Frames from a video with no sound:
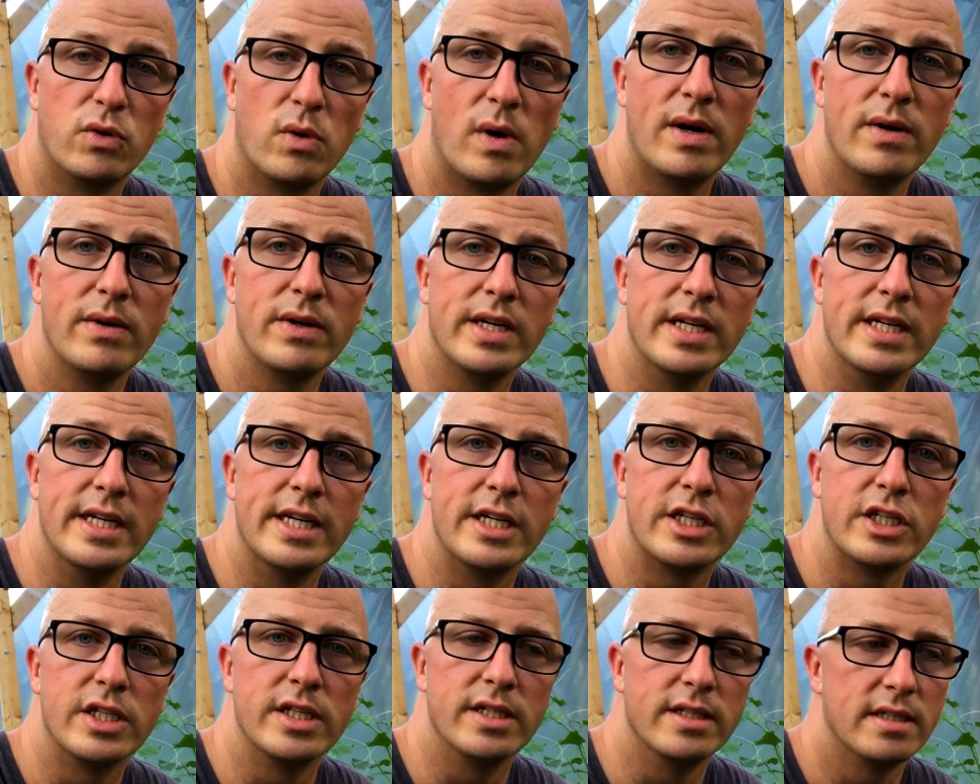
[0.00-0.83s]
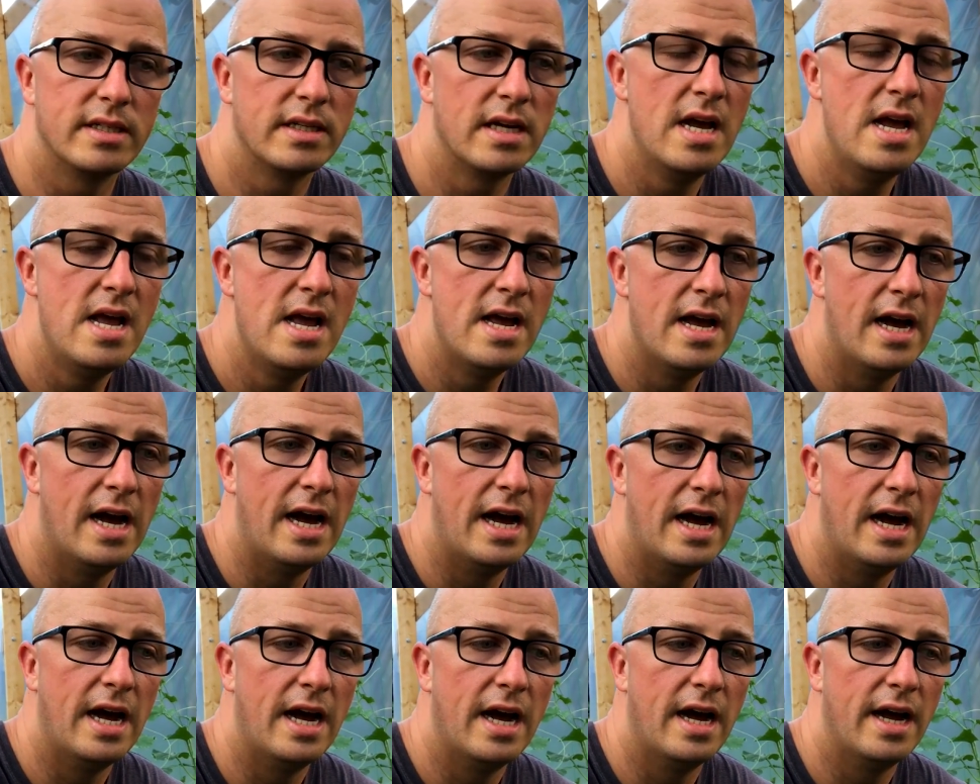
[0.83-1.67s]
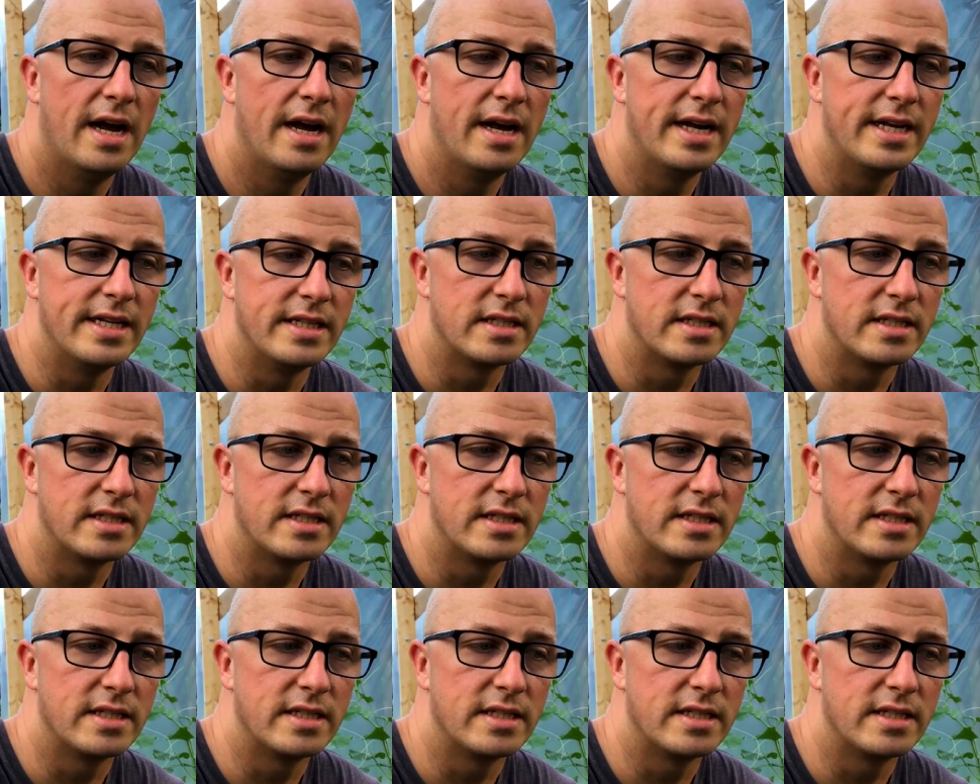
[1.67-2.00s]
of drought conditions. Uh,